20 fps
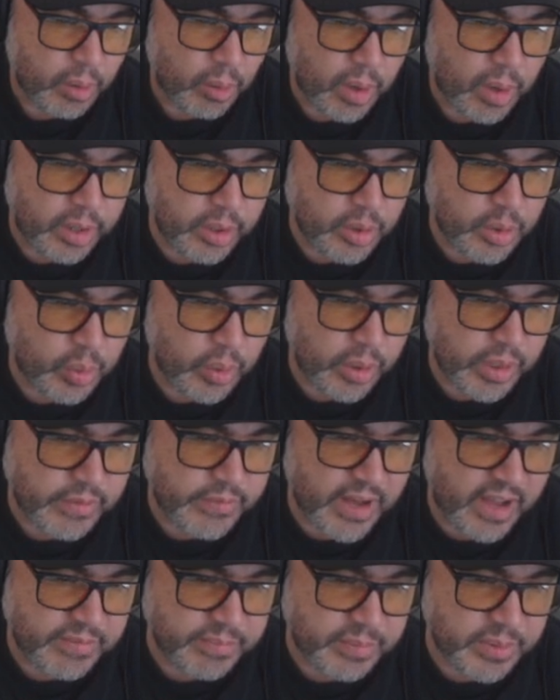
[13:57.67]

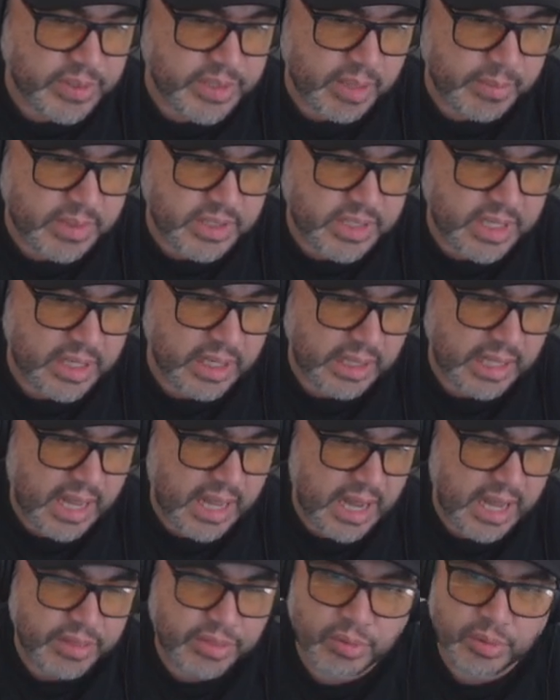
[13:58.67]
125%. He must get a
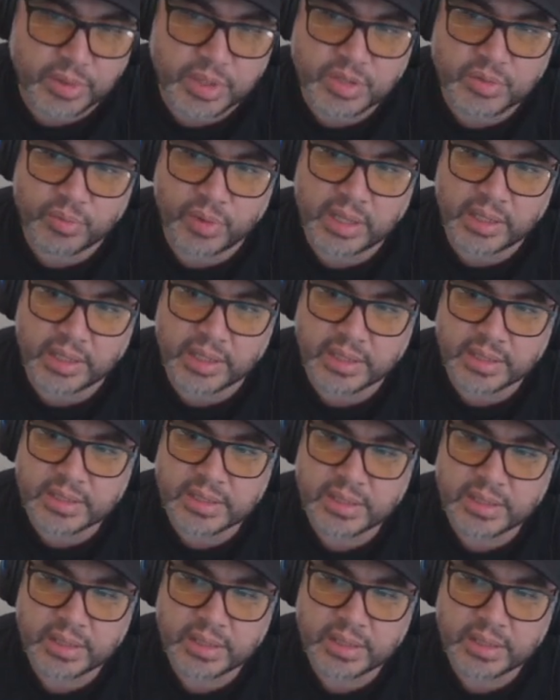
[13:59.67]
lot through his relics.